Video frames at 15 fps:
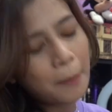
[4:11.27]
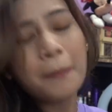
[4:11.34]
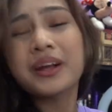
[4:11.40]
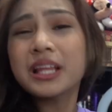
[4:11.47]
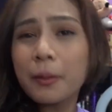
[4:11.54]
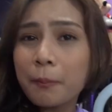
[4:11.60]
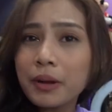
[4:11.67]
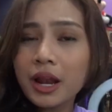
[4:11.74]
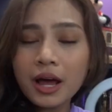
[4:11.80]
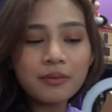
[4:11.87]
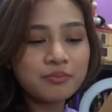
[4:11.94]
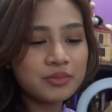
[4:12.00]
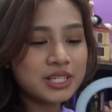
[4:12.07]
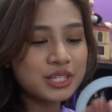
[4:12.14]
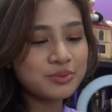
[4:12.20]
But tak
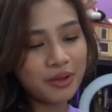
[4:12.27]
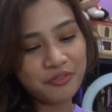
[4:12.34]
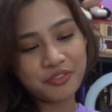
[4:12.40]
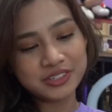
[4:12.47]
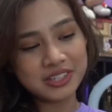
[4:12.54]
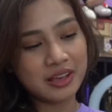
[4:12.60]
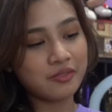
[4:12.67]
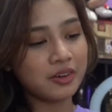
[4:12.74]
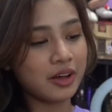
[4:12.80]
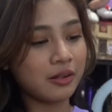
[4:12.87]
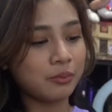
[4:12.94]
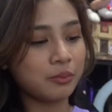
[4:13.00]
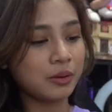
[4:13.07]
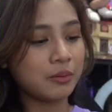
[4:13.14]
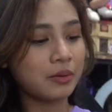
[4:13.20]
apalah. This is my first ever
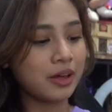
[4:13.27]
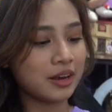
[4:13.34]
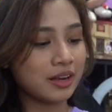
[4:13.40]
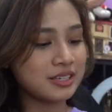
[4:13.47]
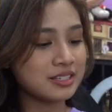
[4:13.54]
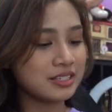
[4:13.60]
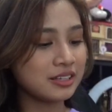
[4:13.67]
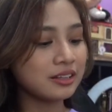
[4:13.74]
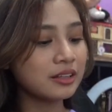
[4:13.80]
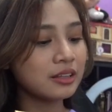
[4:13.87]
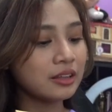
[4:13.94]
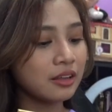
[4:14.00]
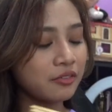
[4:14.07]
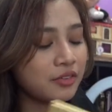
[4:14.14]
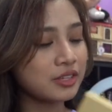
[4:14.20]
album and I still
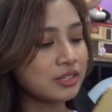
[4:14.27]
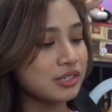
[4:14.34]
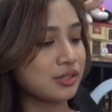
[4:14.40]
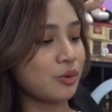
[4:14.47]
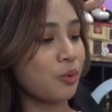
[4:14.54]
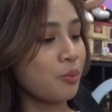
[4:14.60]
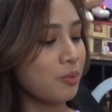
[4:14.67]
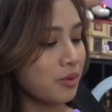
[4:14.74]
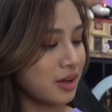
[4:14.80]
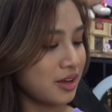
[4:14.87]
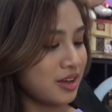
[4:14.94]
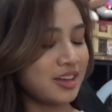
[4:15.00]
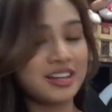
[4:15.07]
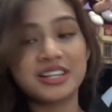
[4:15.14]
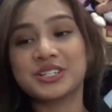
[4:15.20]
love it so
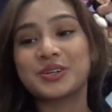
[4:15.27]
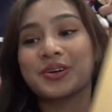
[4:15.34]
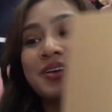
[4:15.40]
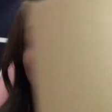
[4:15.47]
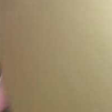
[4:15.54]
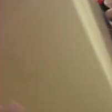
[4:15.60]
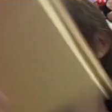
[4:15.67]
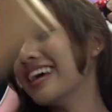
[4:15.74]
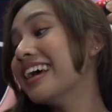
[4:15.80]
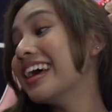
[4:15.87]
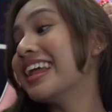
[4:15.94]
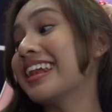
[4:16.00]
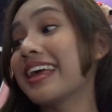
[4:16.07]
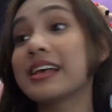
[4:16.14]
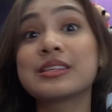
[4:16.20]
much. Okay.
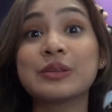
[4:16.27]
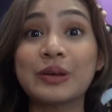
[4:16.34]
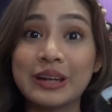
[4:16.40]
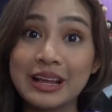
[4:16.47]
Next one.